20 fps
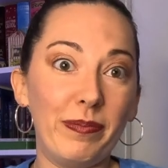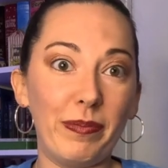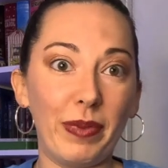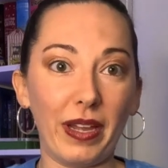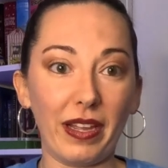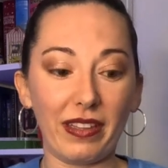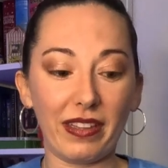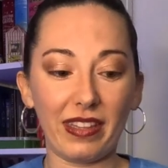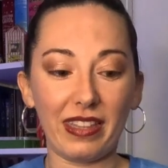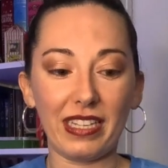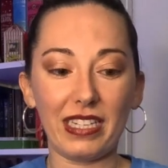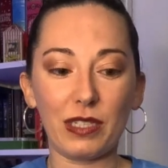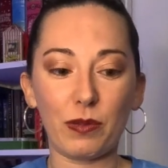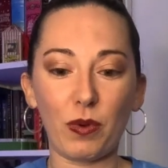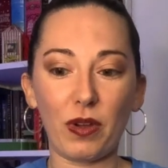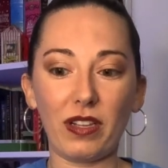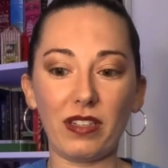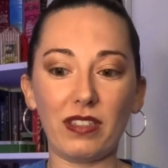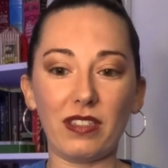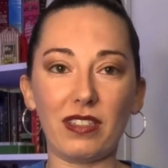But these
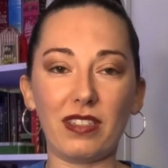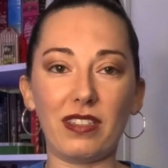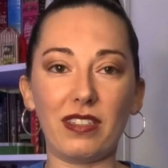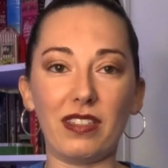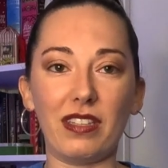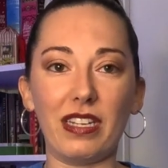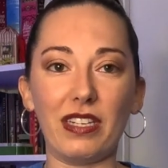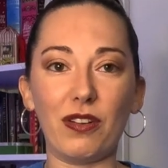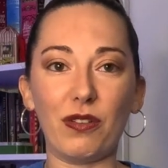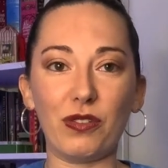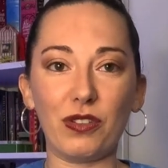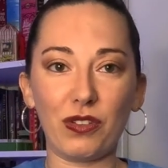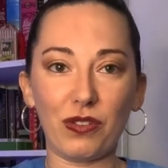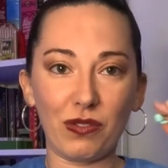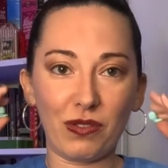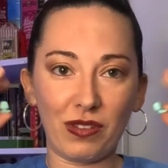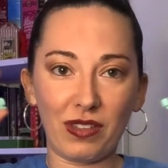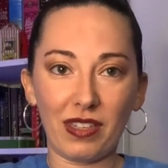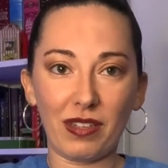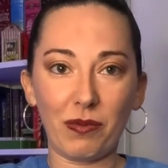ones, they don't
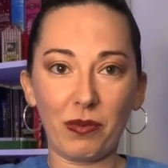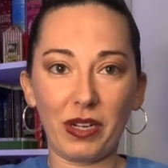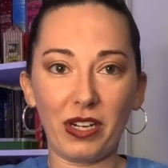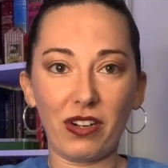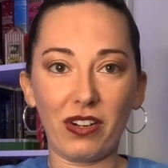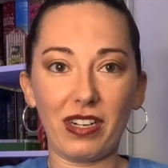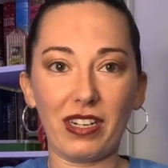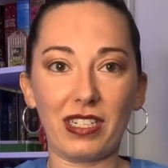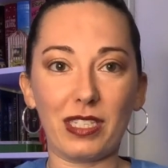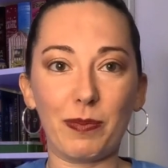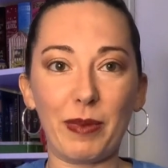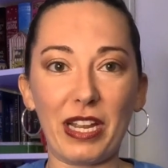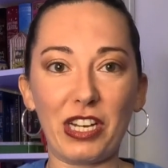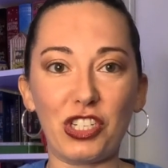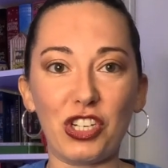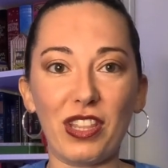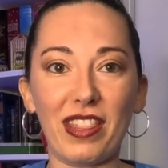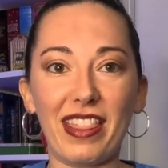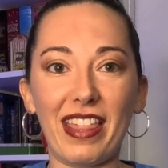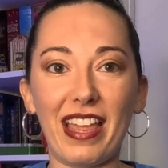do the weird
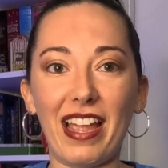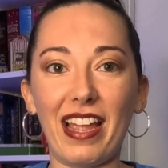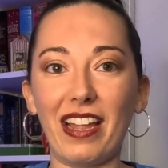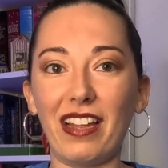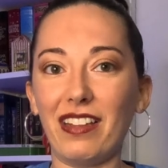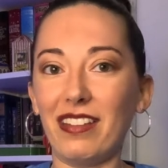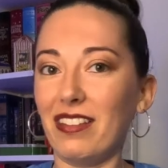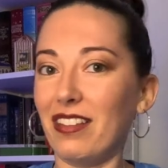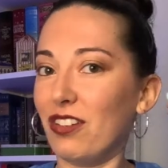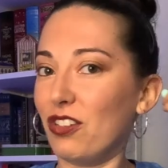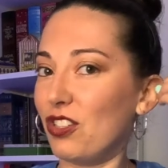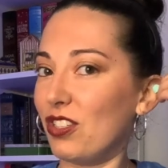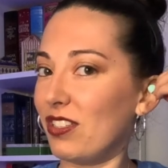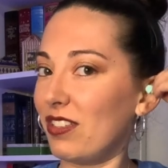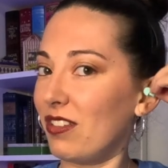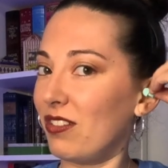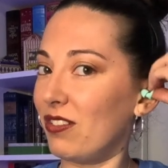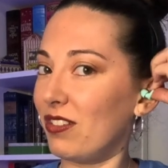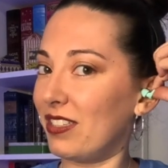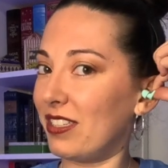expansion thing. They're
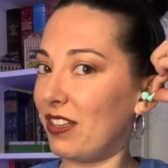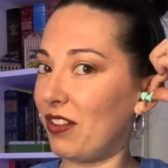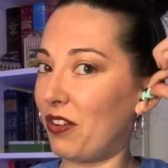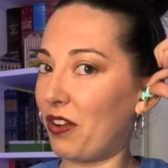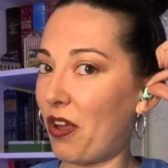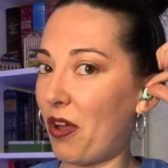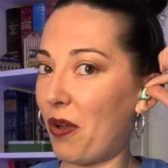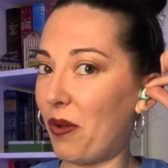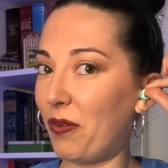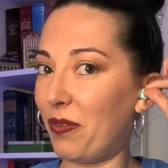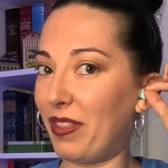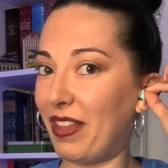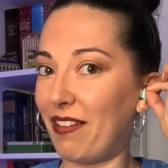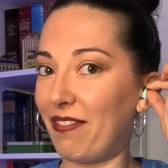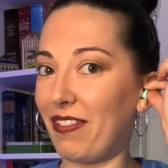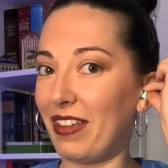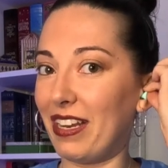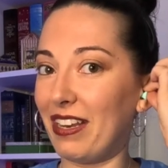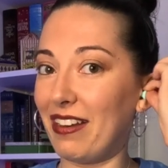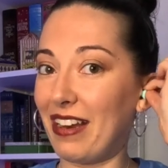just little silicone. They
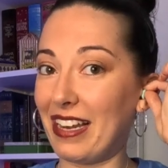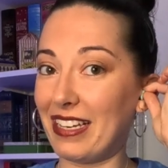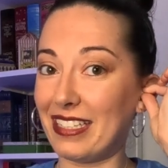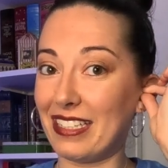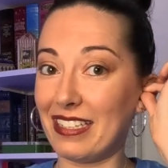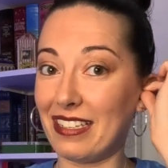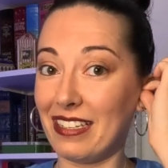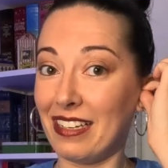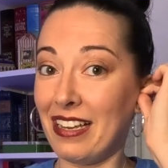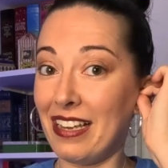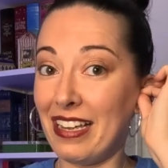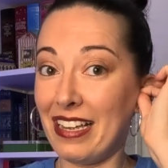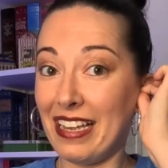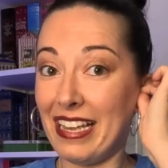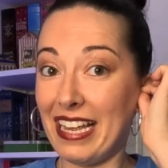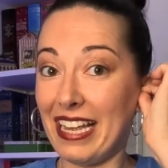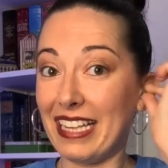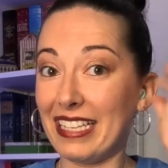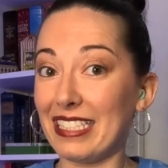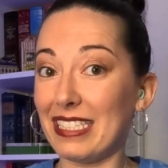fit in nice and
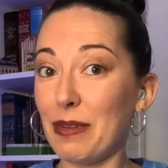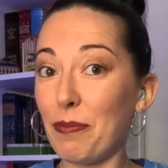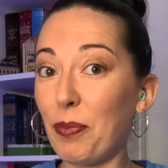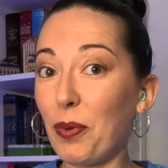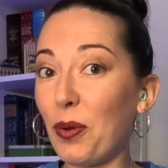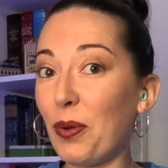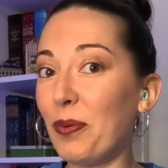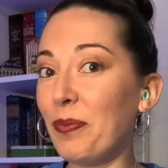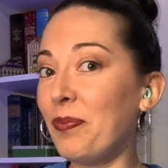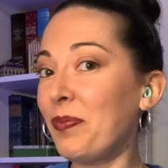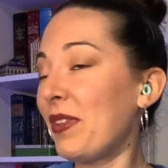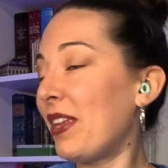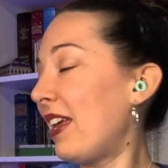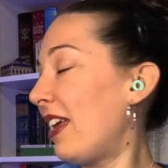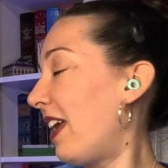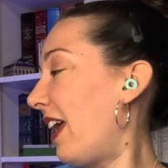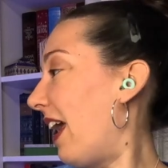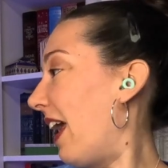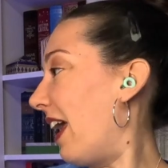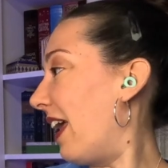simple,
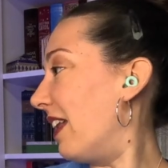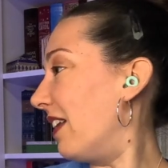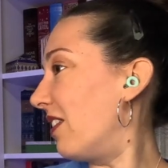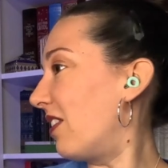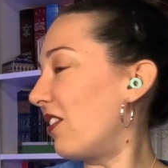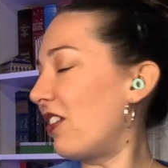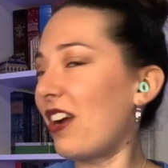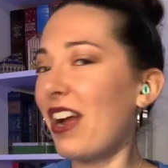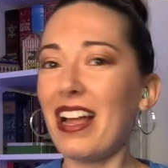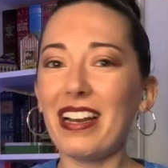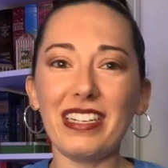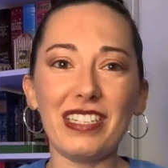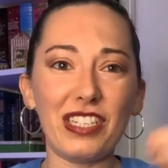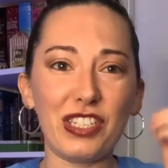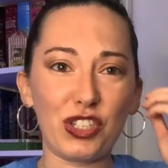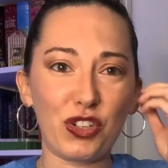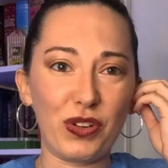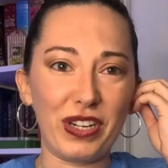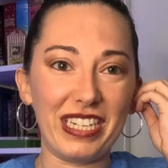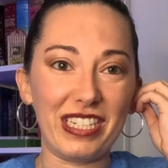and they're kind of
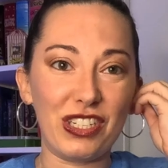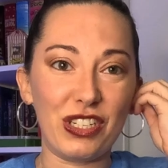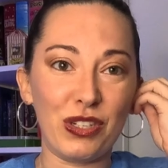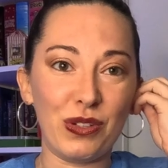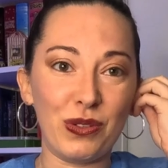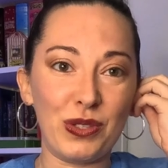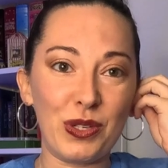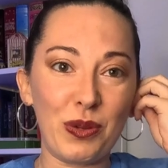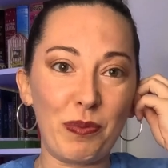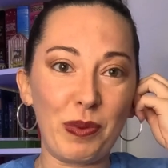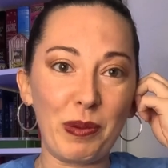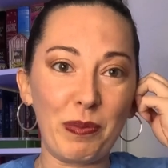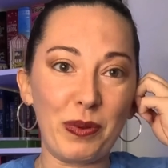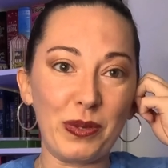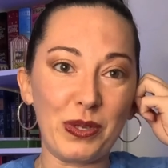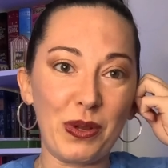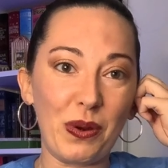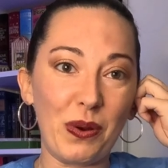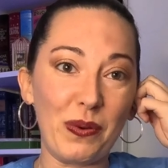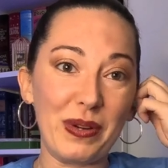discreet too, so people
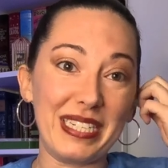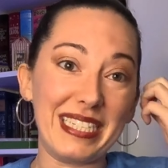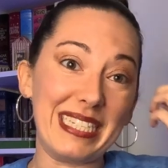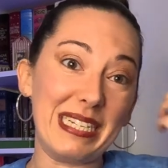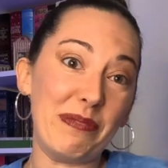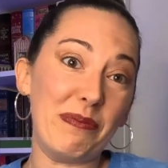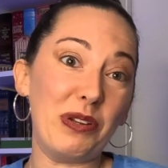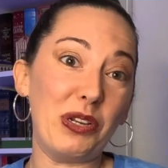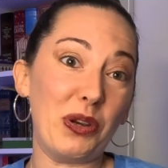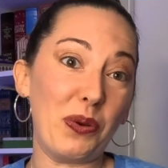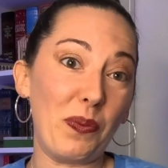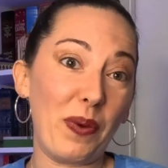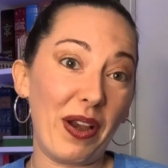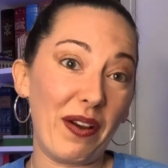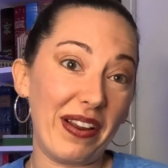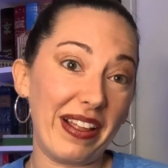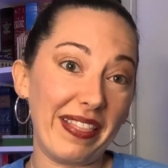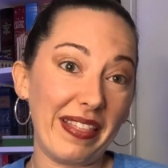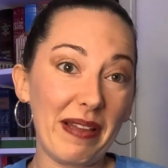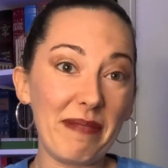don't always see when you're
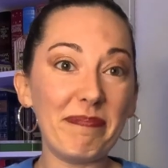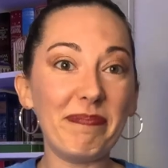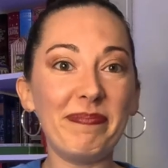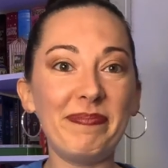wearing them.